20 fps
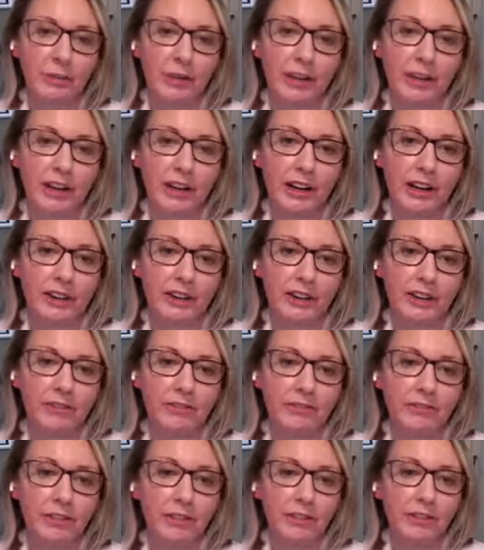communicate
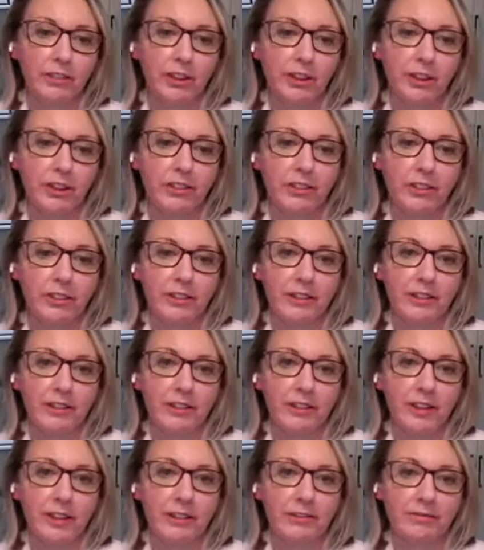their frustration
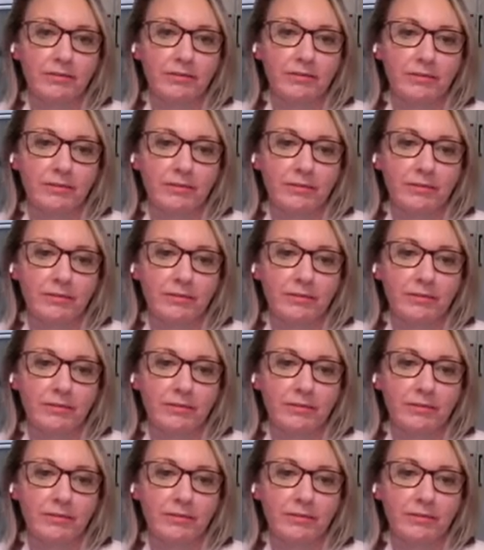so that